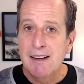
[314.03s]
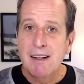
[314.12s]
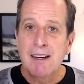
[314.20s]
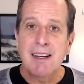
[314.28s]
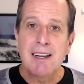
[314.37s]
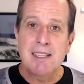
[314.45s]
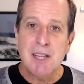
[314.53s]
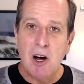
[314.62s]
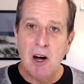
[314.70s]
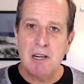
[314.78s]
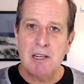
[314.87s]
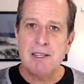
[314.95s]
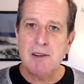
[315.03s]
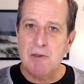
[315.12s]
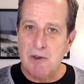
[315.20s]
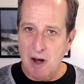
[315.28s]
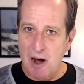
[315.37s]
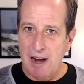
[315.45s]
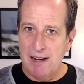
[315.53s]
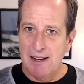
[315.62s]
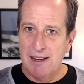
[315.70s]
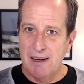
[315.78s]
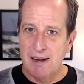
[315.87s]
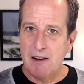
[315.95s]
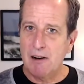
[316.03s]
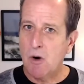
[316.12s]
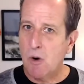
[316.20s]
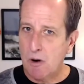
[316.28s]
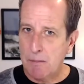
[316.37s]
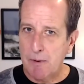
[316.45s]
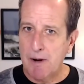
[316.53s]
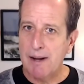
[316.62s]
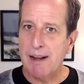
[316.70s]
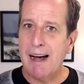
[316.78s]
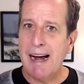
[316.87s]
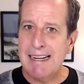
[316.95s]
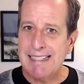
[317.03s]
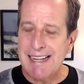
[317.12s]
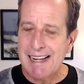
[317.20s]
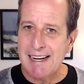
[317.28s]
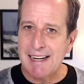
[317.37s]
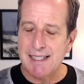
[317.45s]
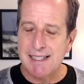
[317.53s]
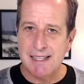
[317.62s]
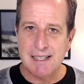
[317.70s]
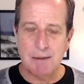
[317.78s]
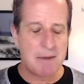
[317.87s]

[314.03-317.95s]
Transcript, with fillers: is also not a corporate identity system.